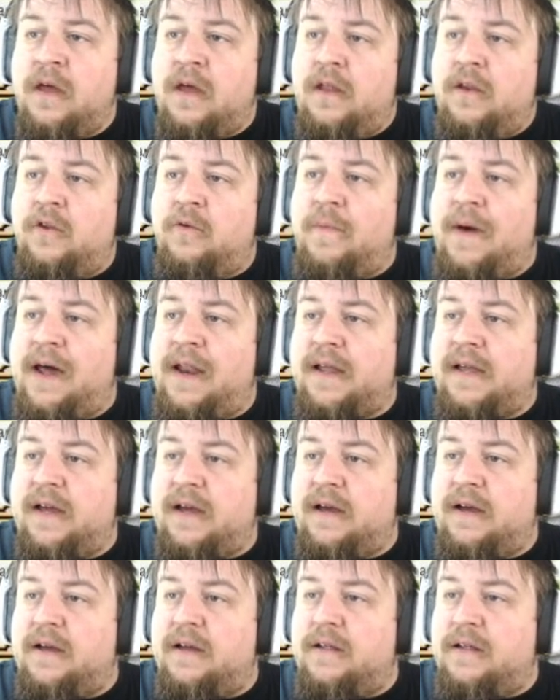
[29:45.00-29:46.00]

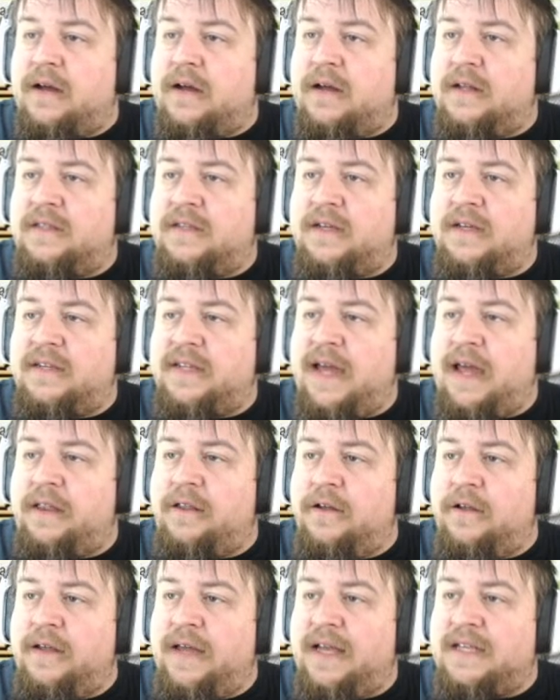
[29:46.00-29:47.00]
Numonica uh, to
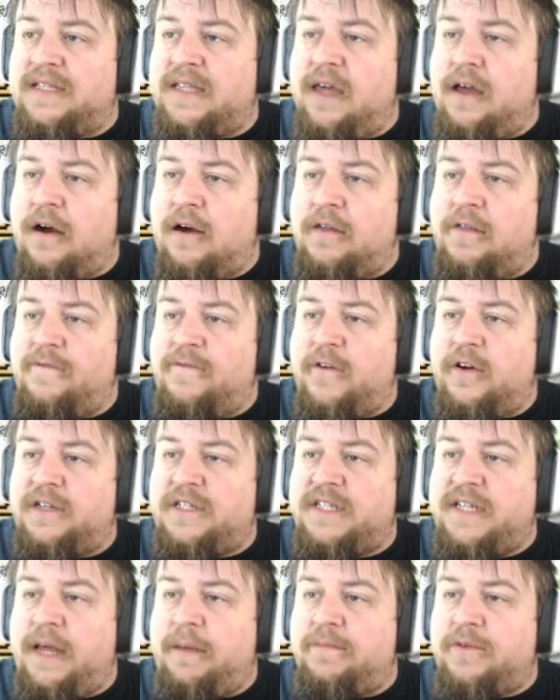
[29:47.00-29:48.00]
Daniel, yes they are. The first
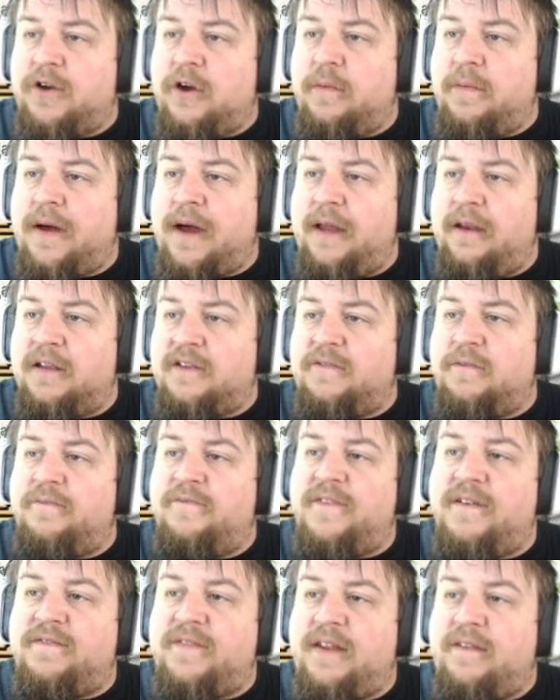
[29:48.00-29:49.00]
steam turbine is from
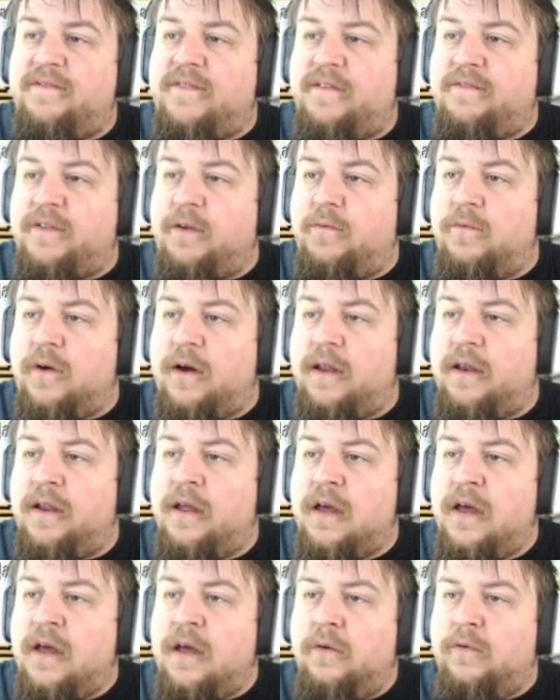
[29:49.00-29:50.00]
fifteen fifty-one.
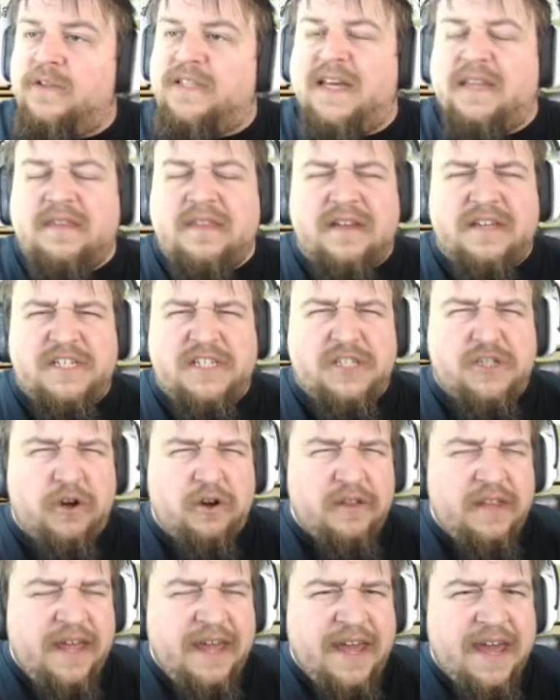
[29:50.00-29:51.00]
Was that the
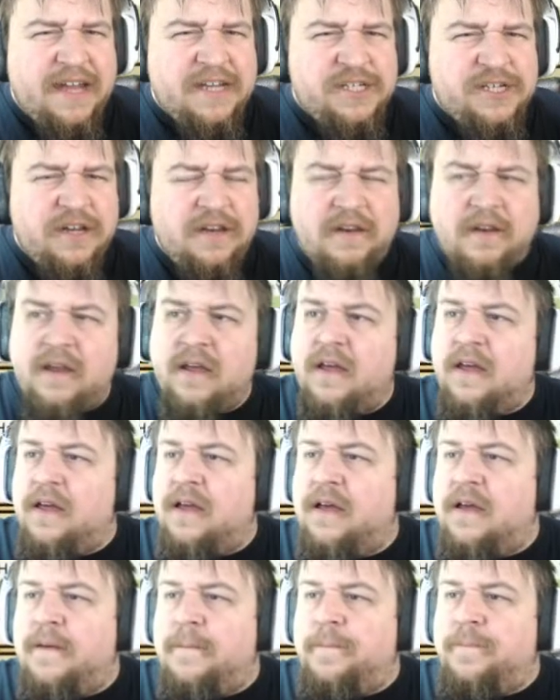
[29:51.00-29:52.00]
Stirling engine?
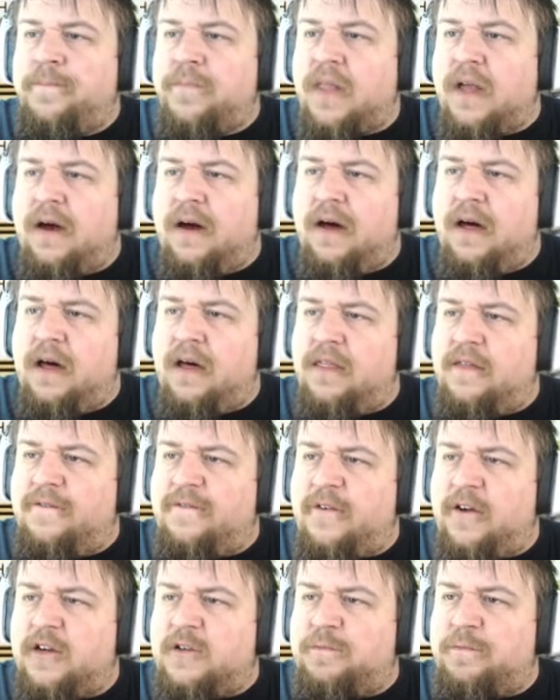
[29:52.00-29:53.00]
Uh, the
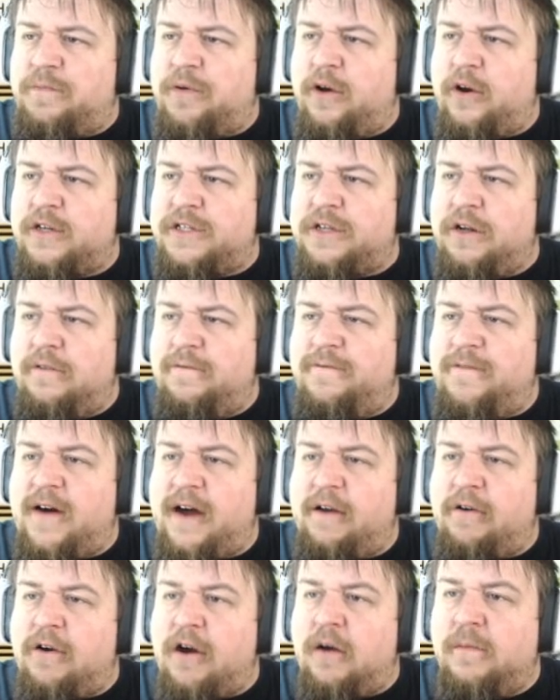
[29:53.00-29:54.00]
first personal
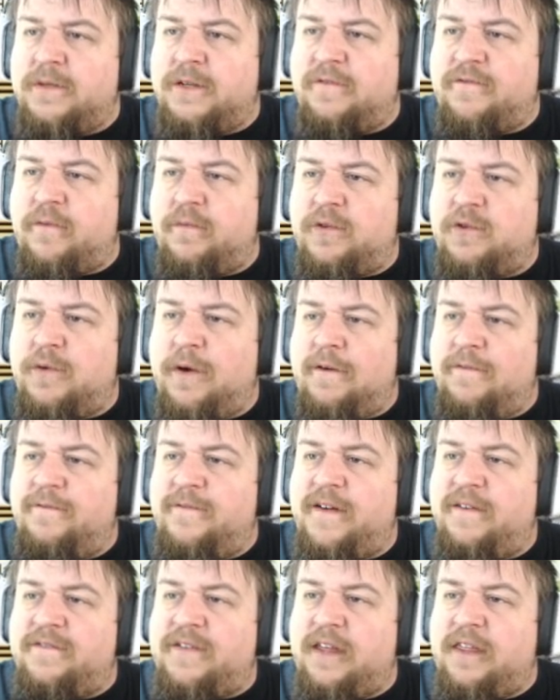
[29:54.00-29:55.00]
firearms are from twelve
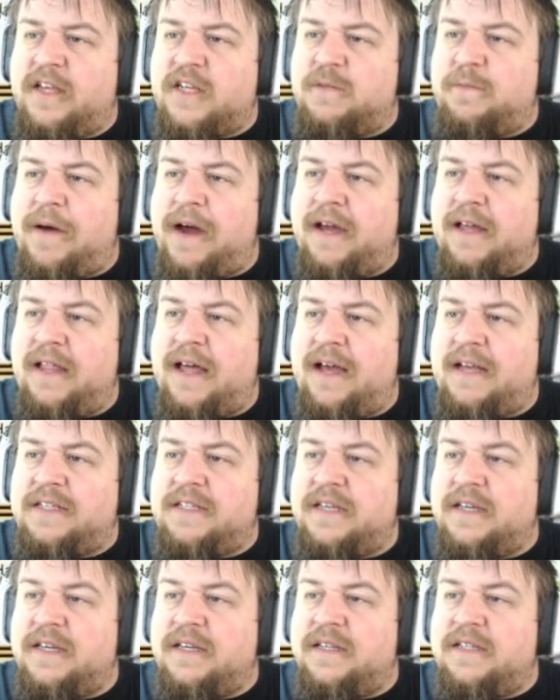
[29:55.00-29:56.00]
fifty. The spyglass
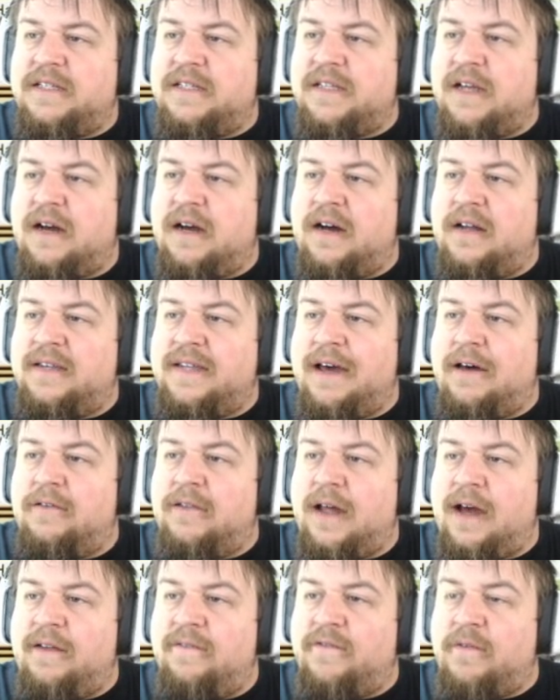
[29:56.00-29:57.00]
is uh,
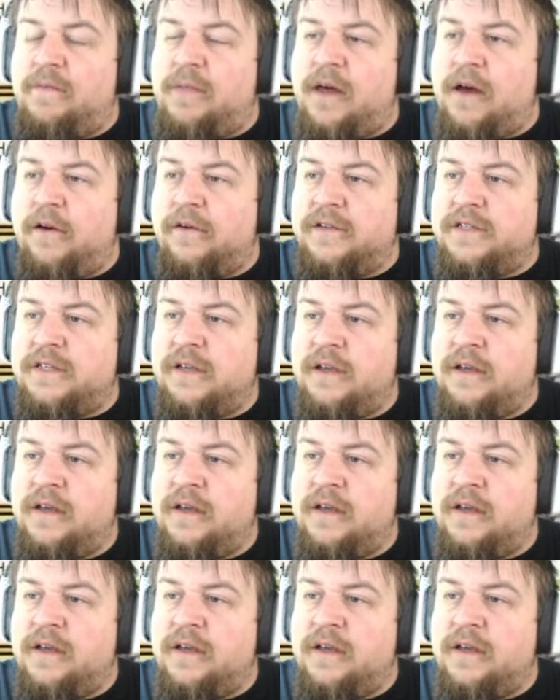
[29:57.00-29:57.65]
downline from those.